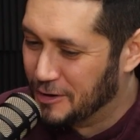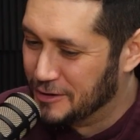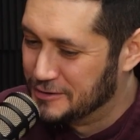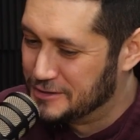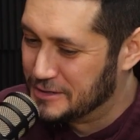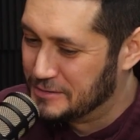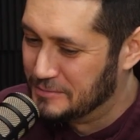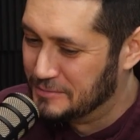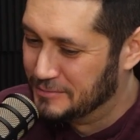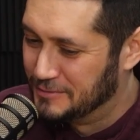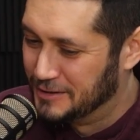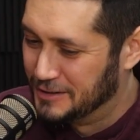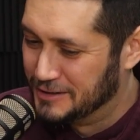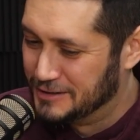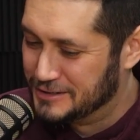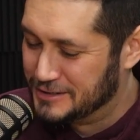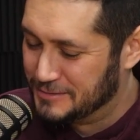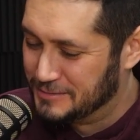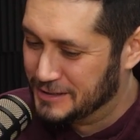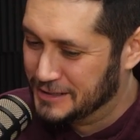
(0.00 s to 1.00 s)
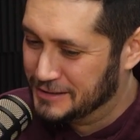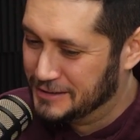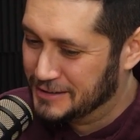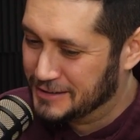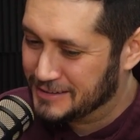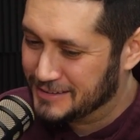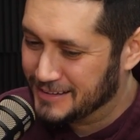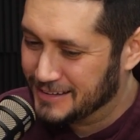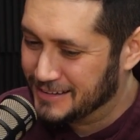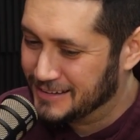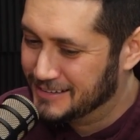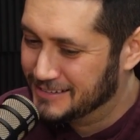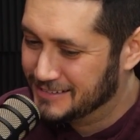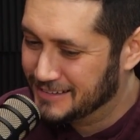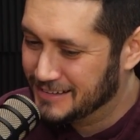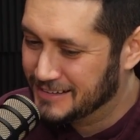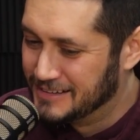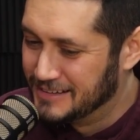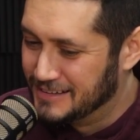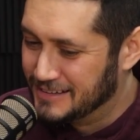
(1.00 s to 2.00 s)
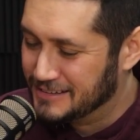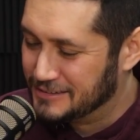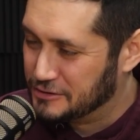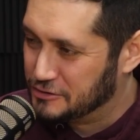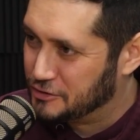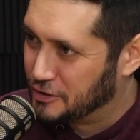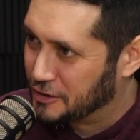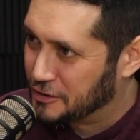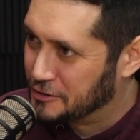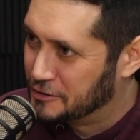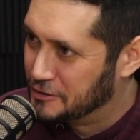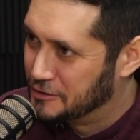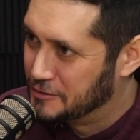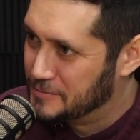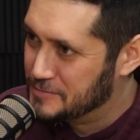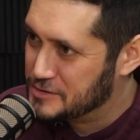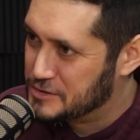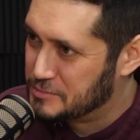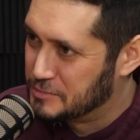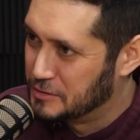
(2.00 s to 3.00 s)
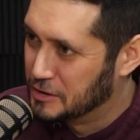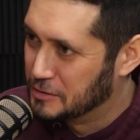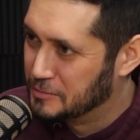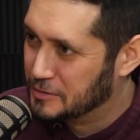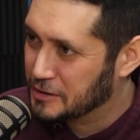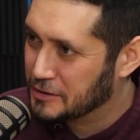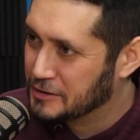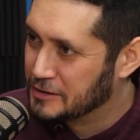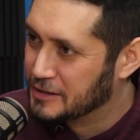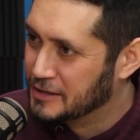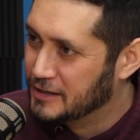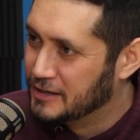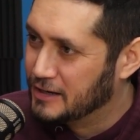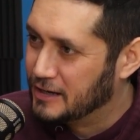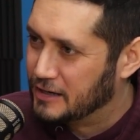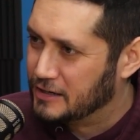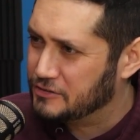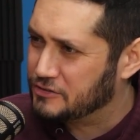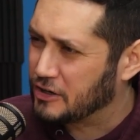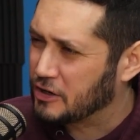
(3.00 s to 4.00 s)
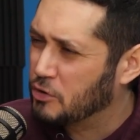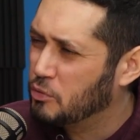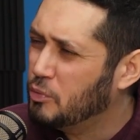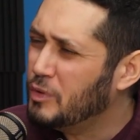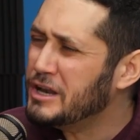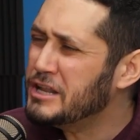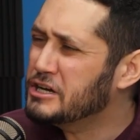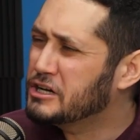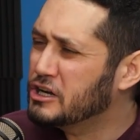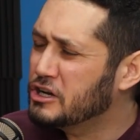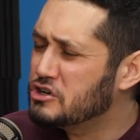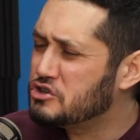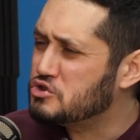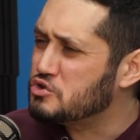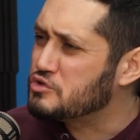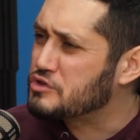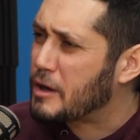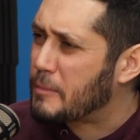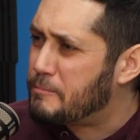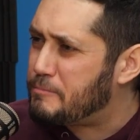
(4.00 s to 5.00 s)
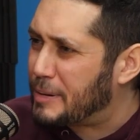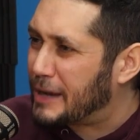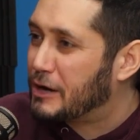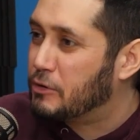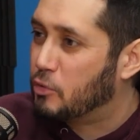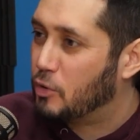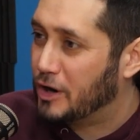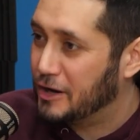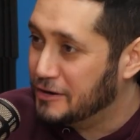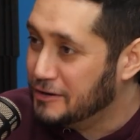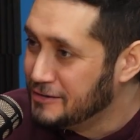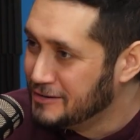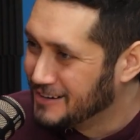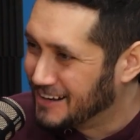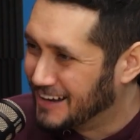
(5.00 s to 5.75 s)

Jiminy Glick thing he did is he's talking to Spielberg, and he's like, "When are you gonna do the big one?"